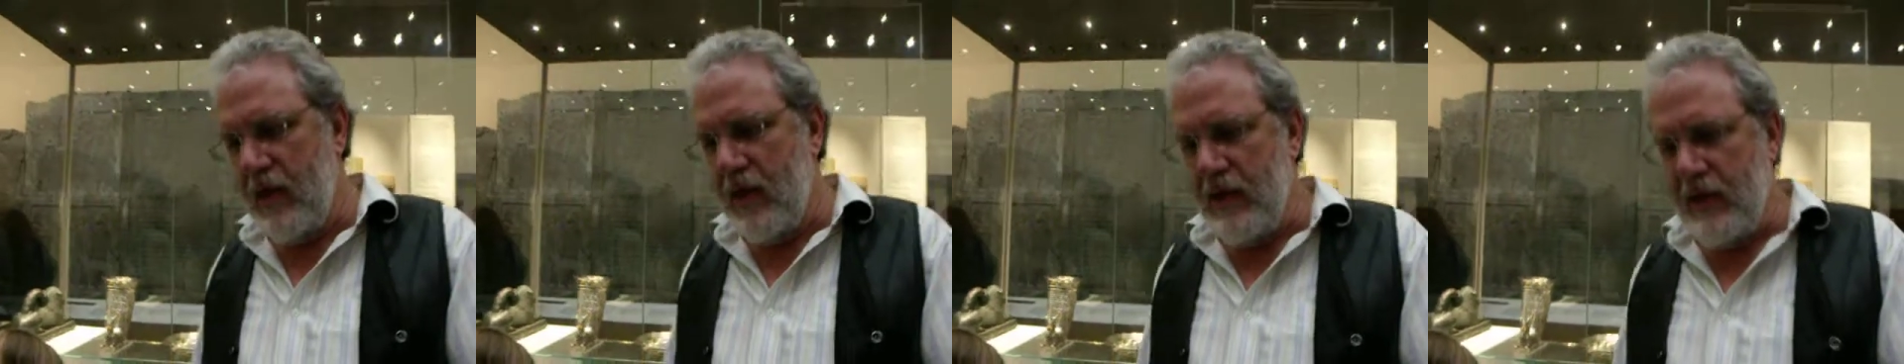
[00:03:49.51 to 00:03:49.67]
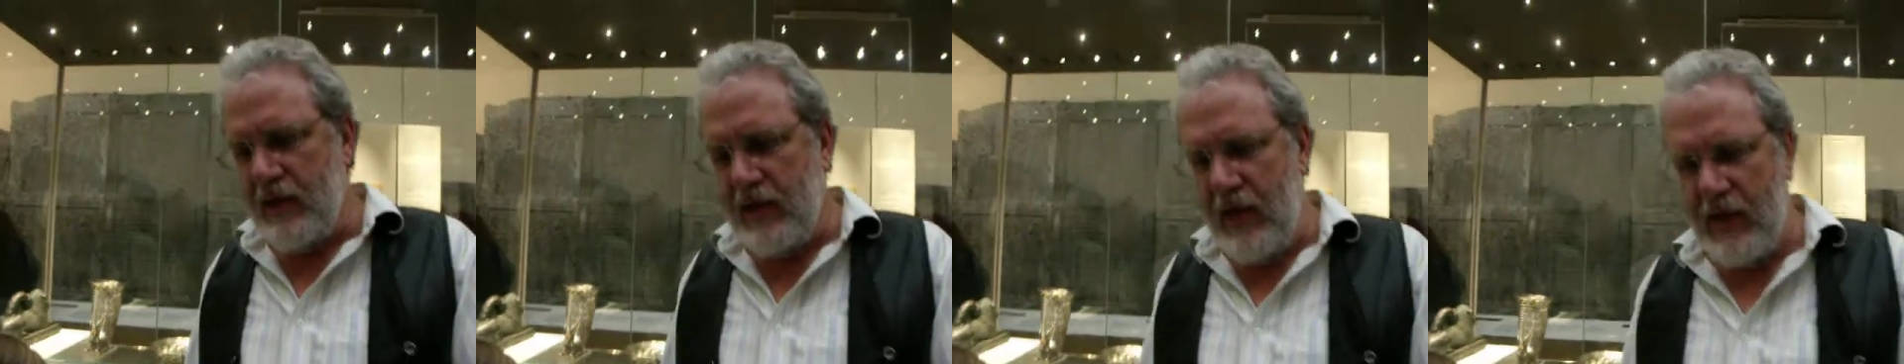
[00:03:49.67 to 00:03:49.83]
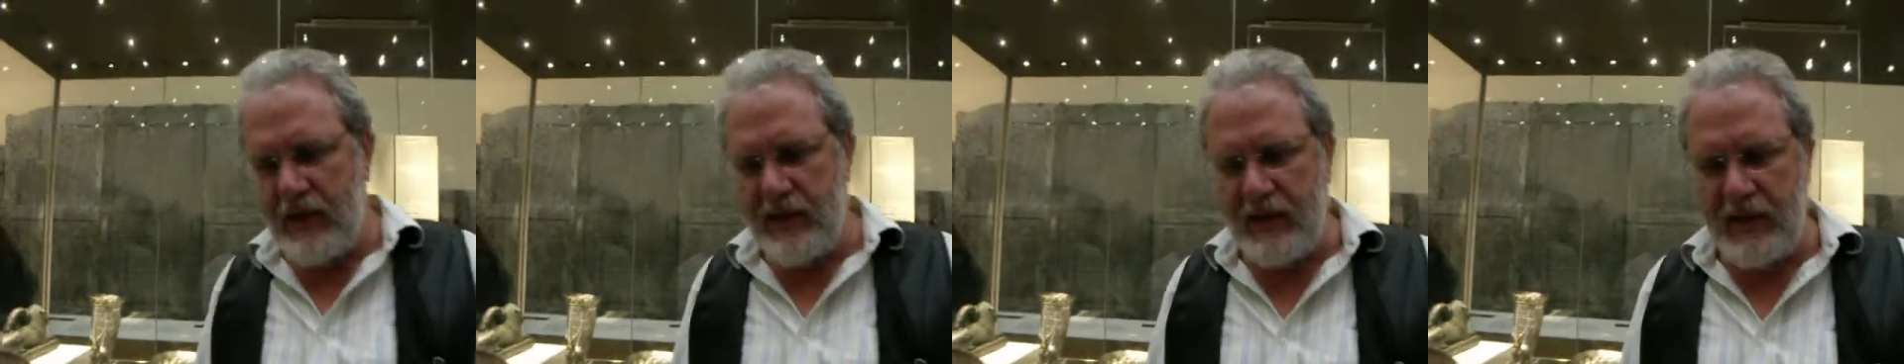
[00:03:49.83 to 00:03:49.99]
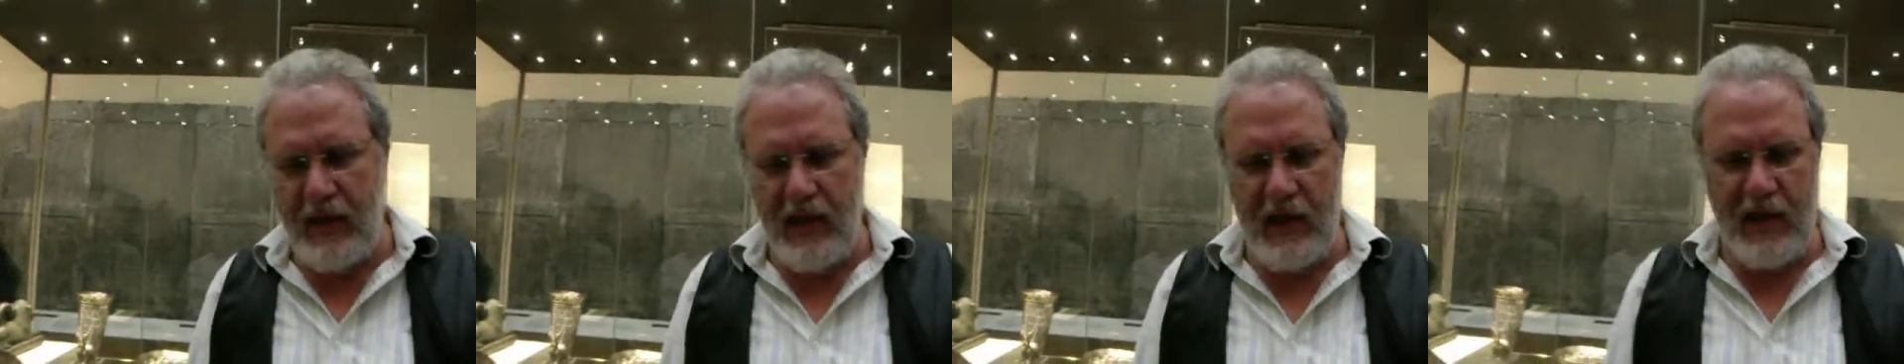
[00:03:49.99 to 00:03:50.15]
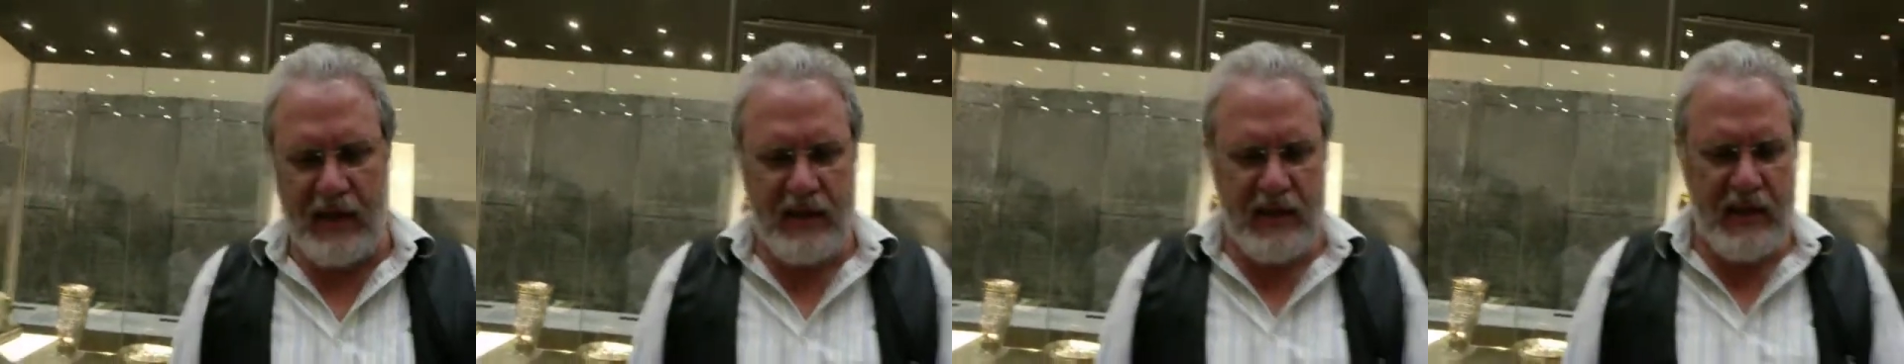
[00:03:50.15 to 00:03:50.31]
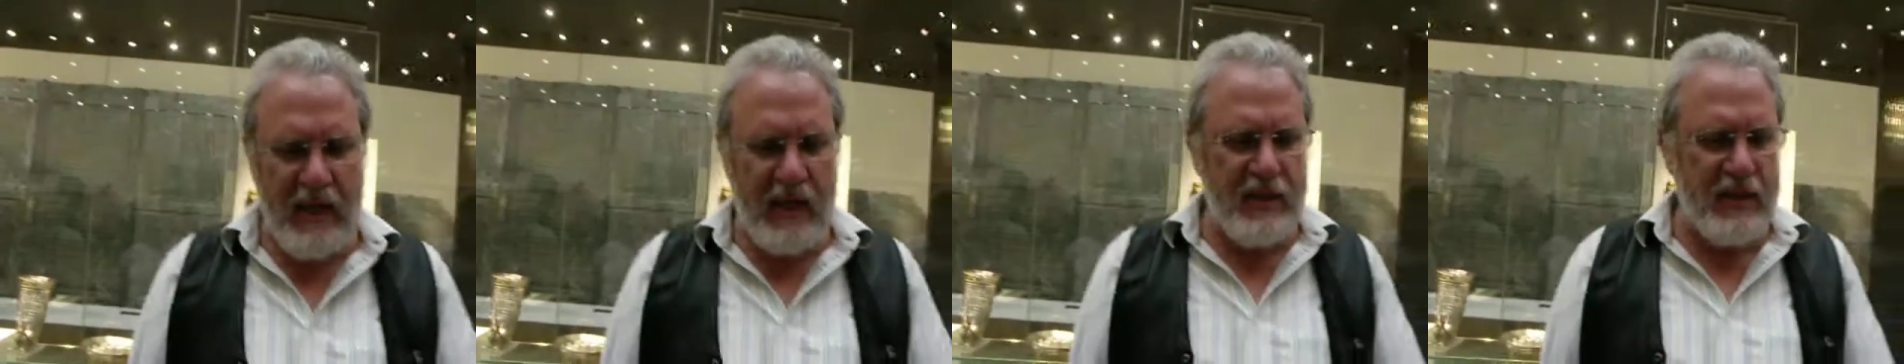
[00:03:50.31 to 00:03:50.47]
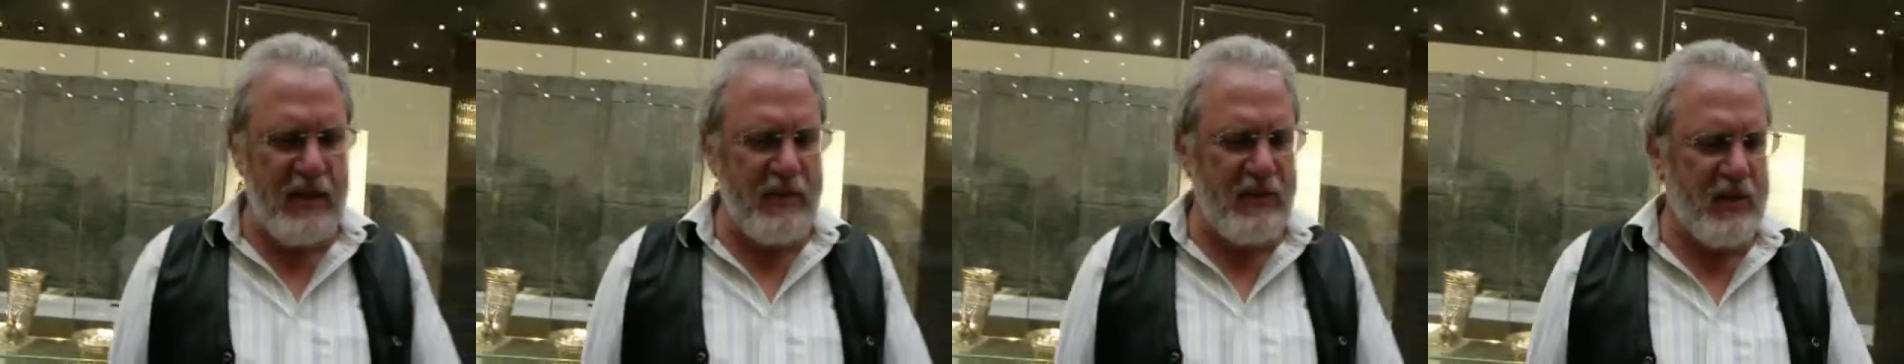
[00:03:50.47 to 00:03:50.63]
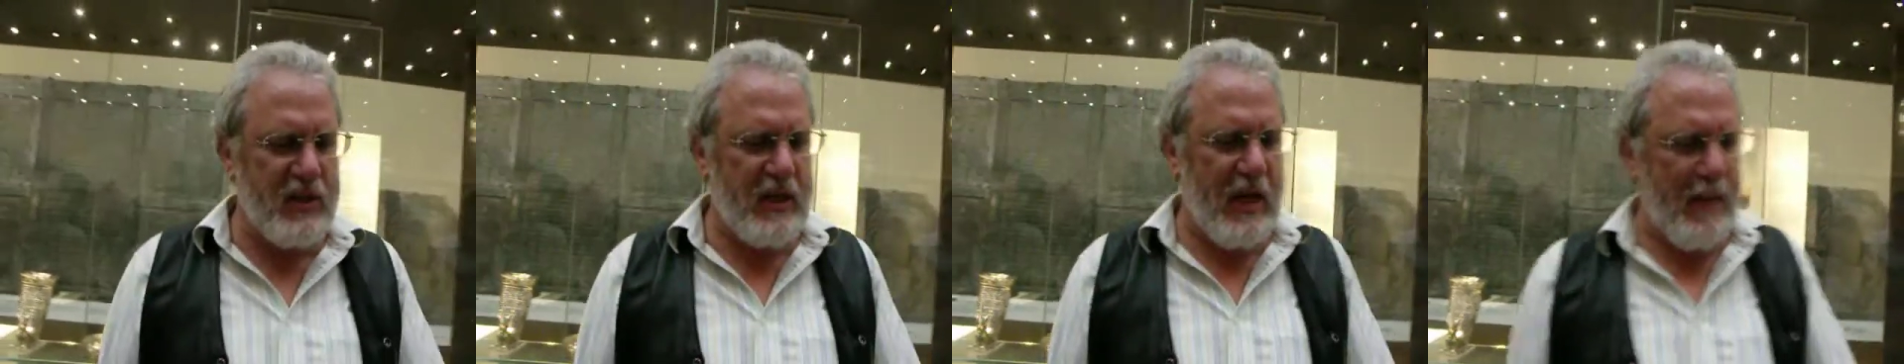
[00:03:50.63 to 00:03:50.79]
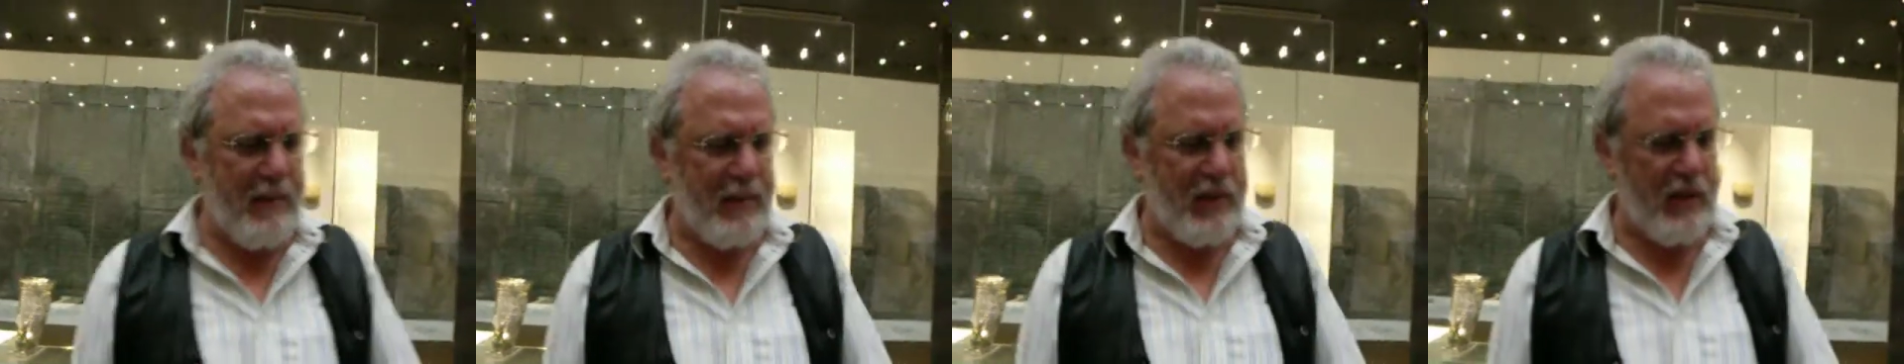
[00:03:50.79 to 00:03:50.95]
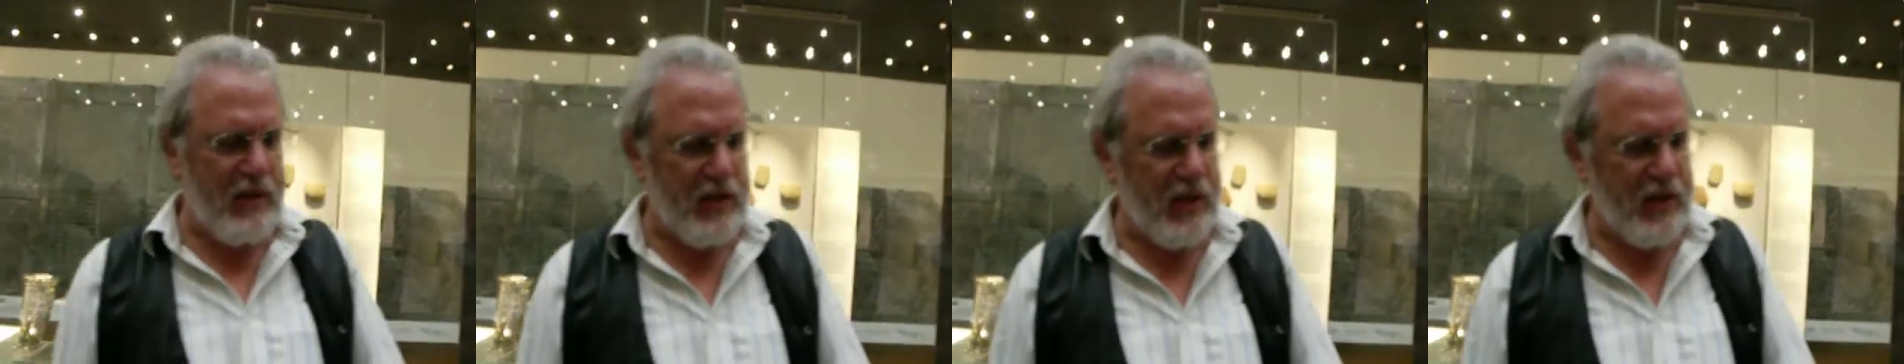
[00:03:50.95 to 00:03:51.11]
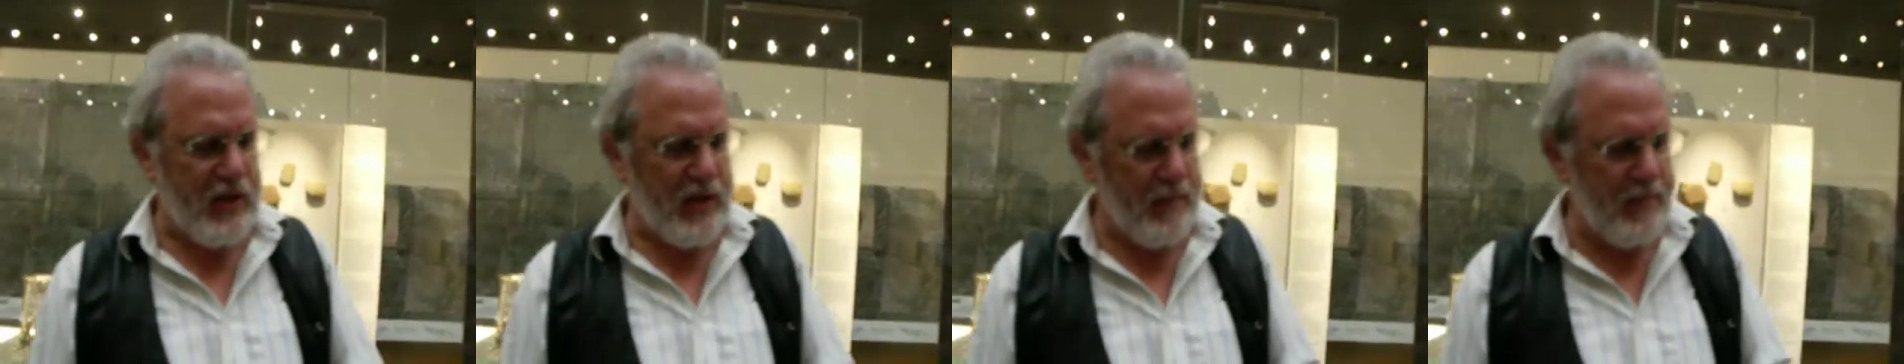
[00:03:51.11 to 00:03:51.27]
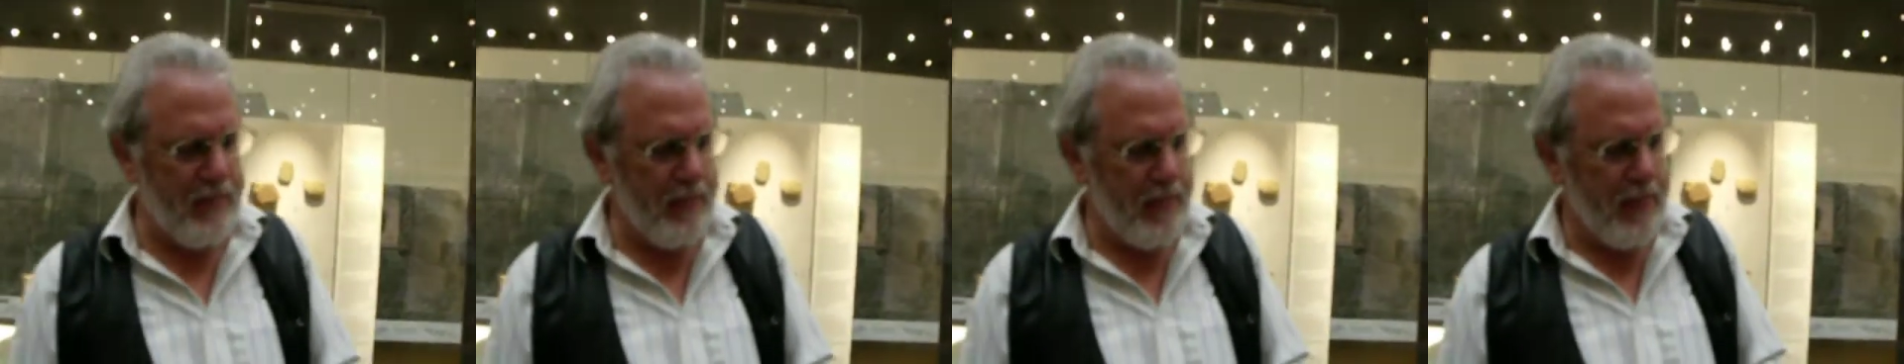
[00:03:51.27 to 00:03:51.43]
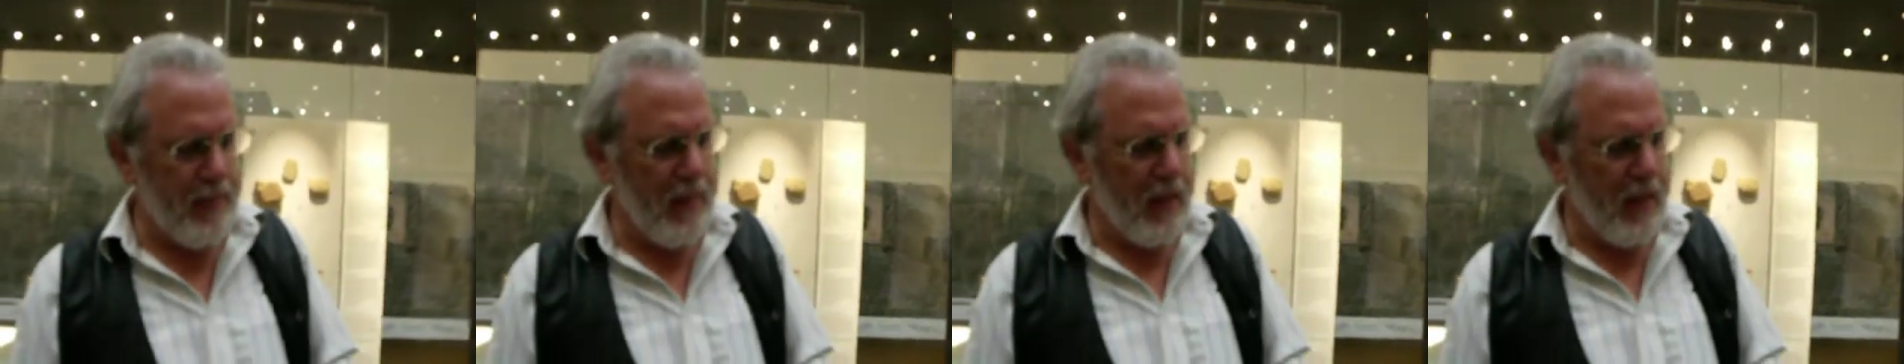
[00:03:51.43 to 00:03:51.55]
says the excessive skepticism